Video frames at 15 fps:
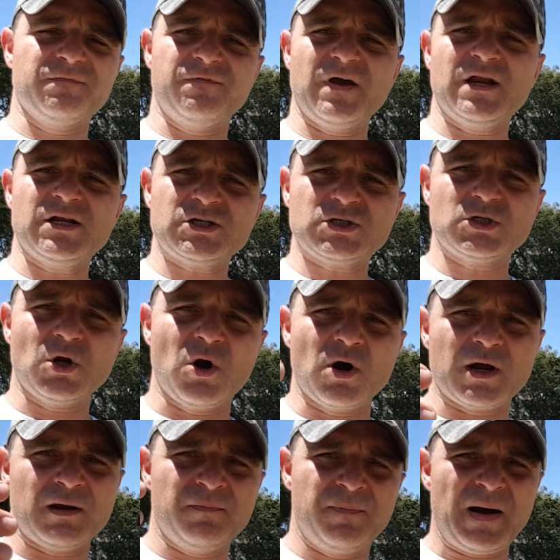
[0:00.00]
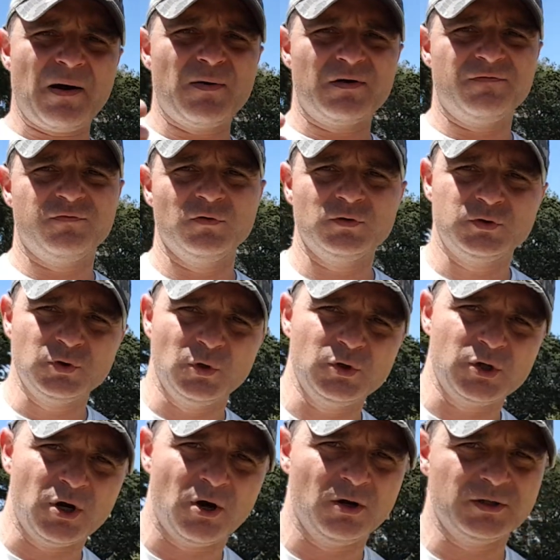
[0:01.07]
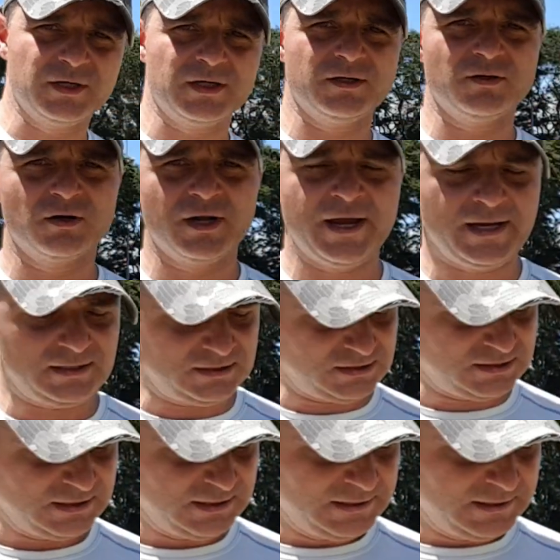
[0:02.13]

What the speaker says: very strong and powerful tool you're holding in your hands.